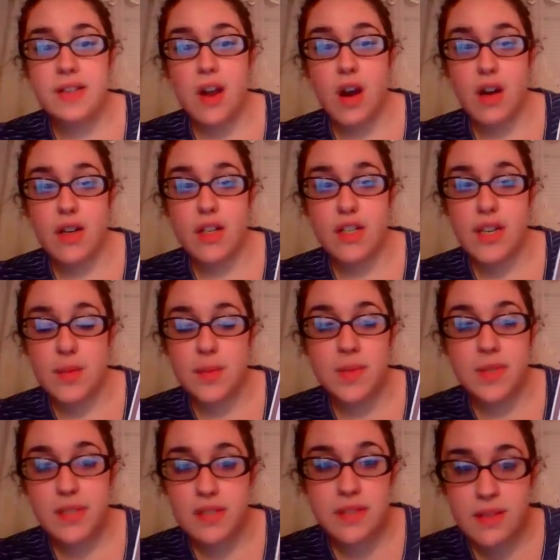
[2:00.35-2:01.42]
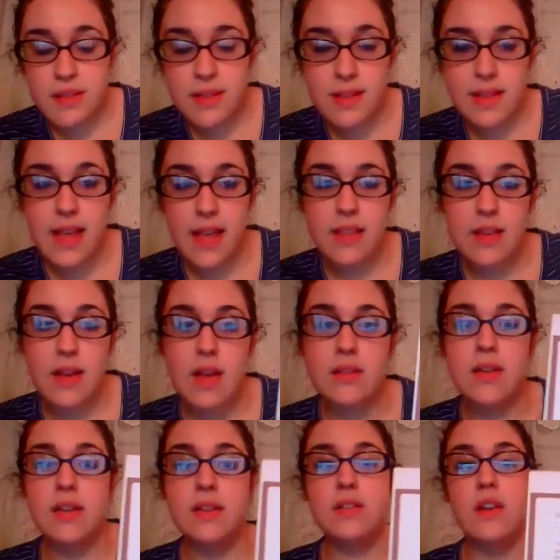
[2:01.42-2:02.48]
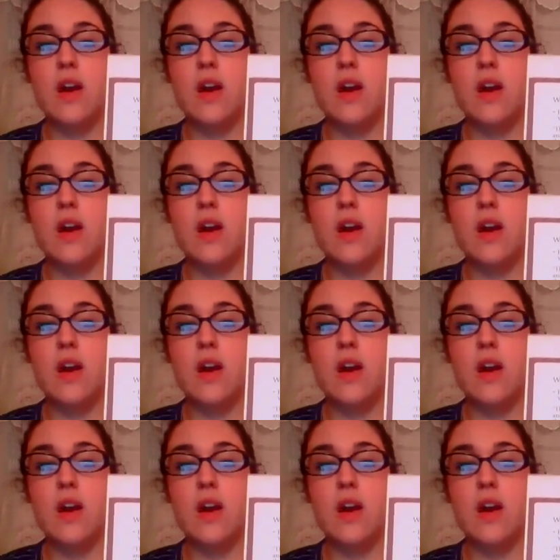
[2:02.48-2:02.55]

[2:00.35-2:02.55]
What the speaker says: hardships that the Continental